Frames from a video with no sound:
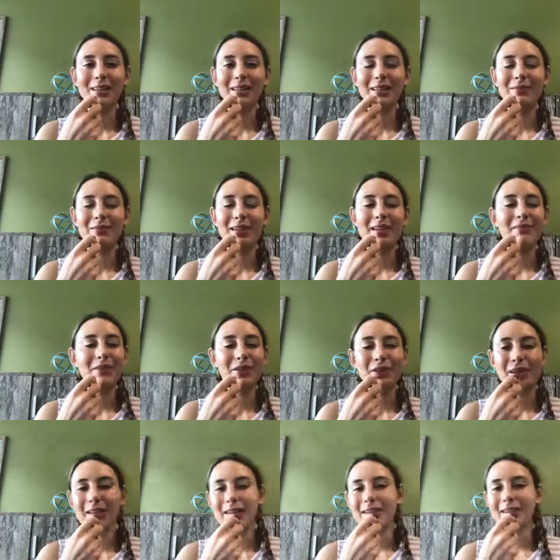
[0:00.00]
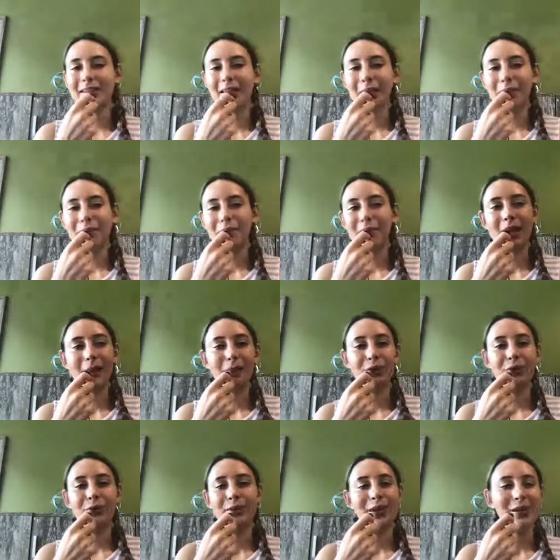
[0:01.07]
even if you're in the same um,
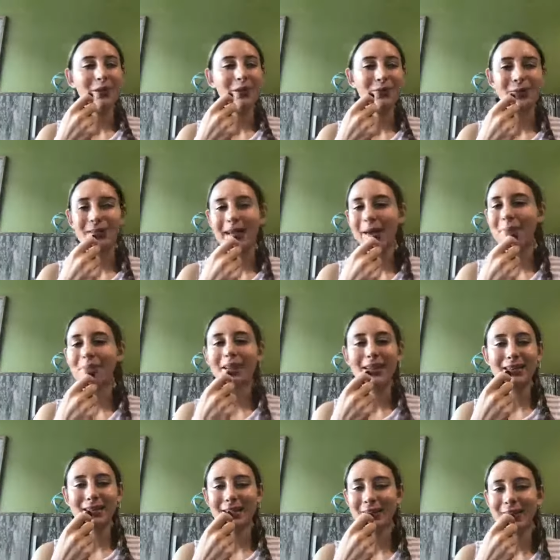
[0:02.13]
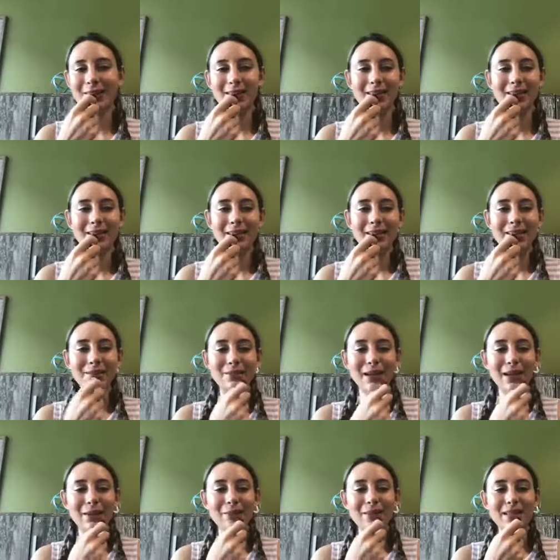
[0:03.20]
career for 10 plus years,
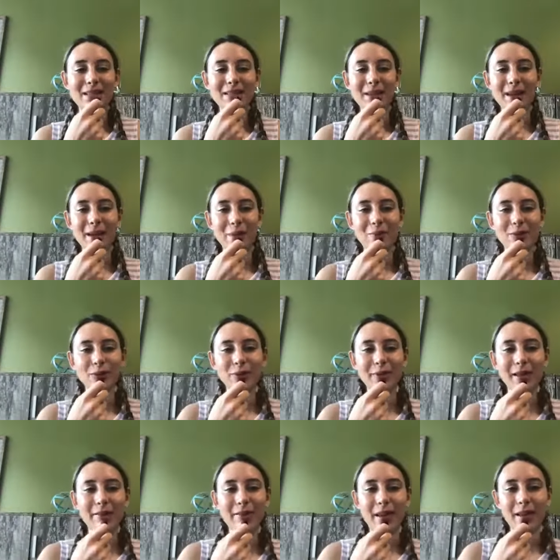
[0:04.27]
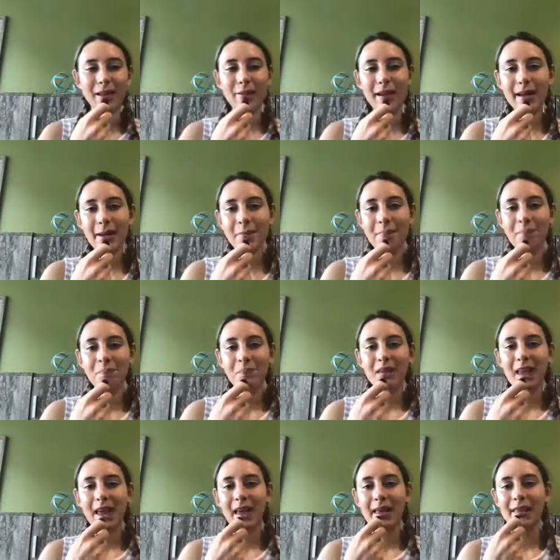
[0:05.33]
sometimes it's time to reevaluate
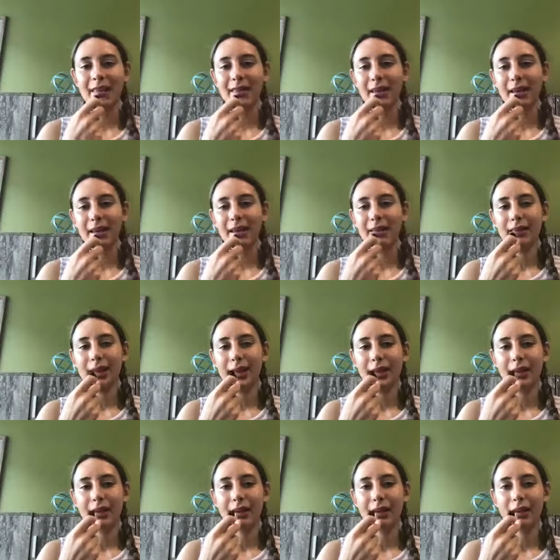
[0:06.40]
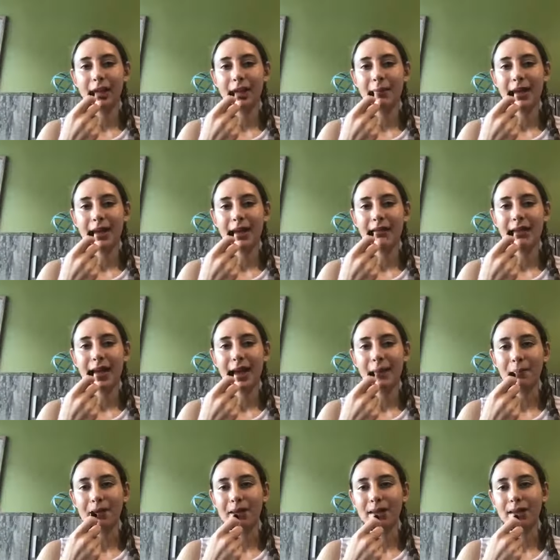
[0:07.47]
and think like, am I as
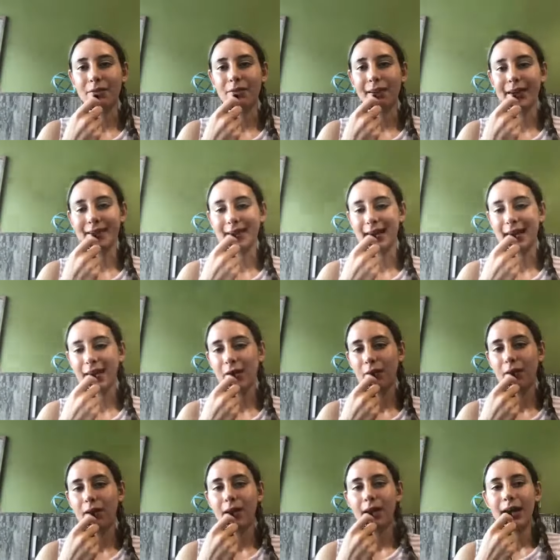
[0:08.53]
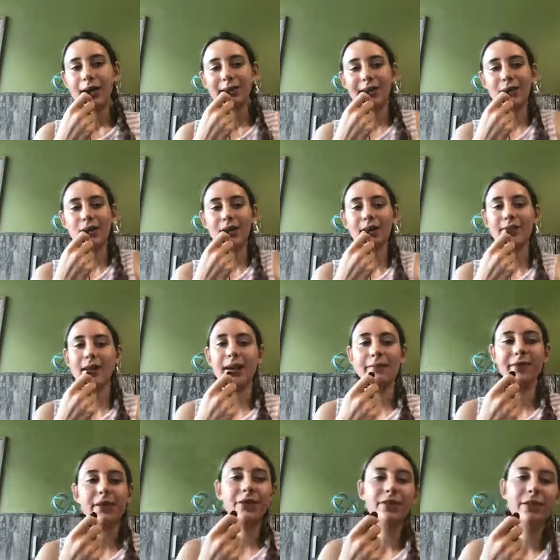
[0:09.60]
happy right now as I was
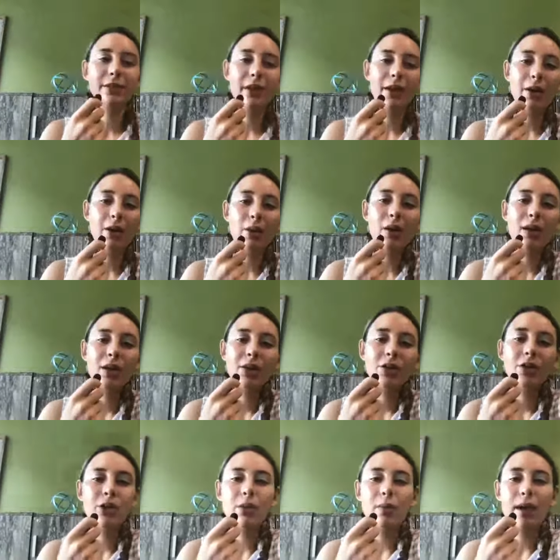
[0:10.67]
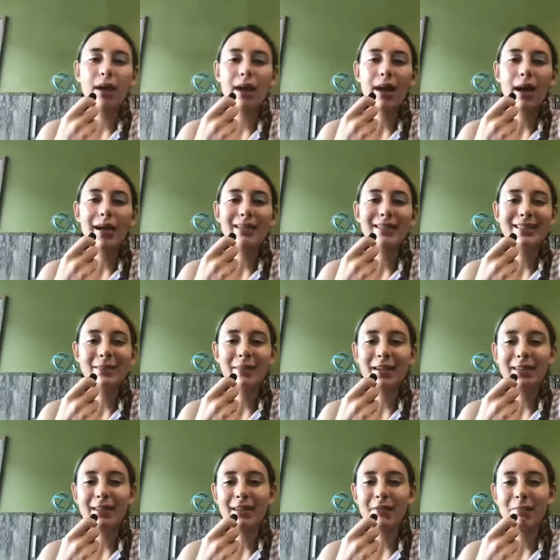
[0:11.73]
five years ago? do I see
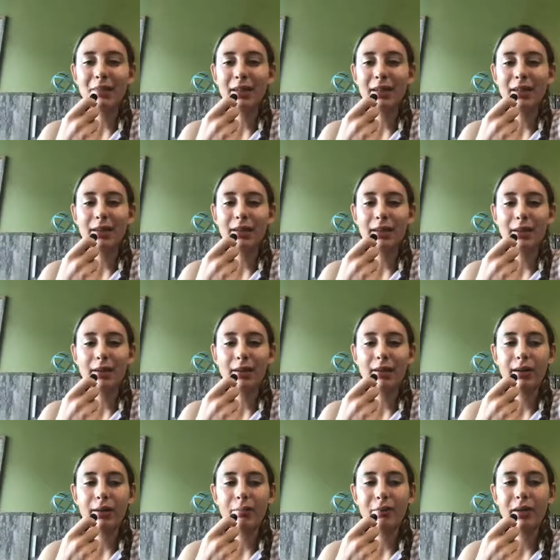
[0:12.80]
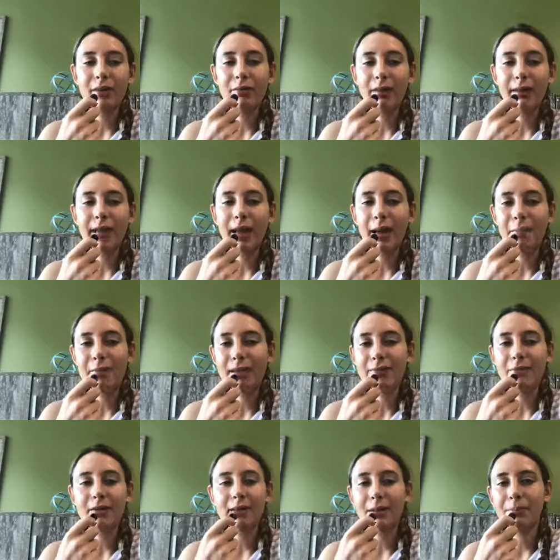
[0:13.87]
myself being here and being really happy
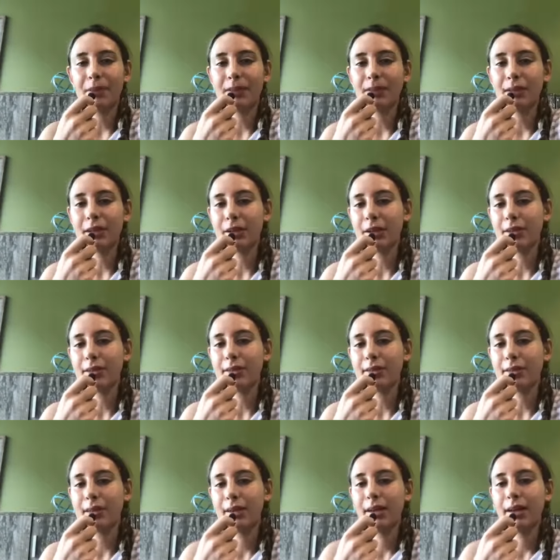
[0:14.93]
for 10 plus years?